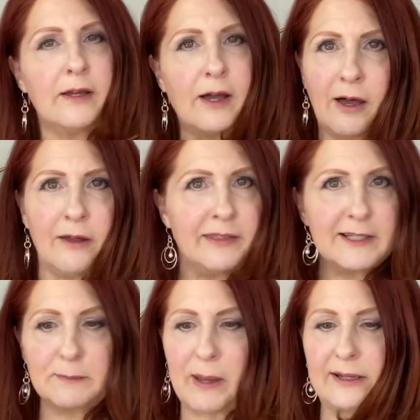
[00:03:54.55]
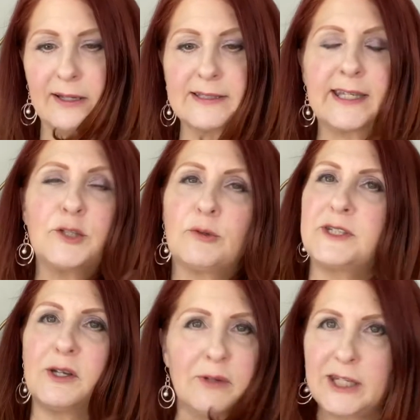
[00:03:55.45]
all this back on schedule
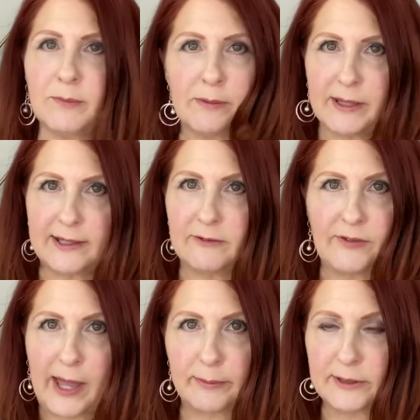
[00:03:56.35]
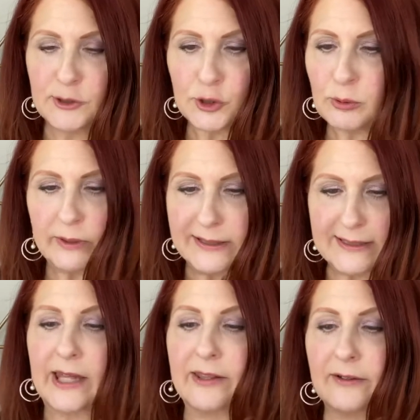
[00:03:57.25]
so we can be making fabulous jewelry
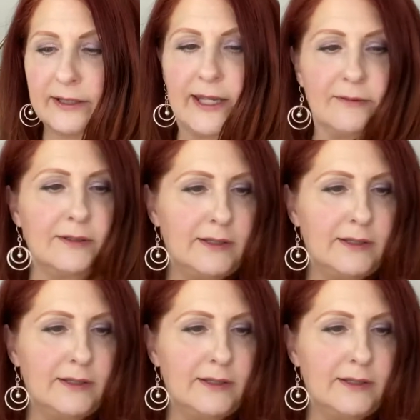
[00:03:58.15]
together again.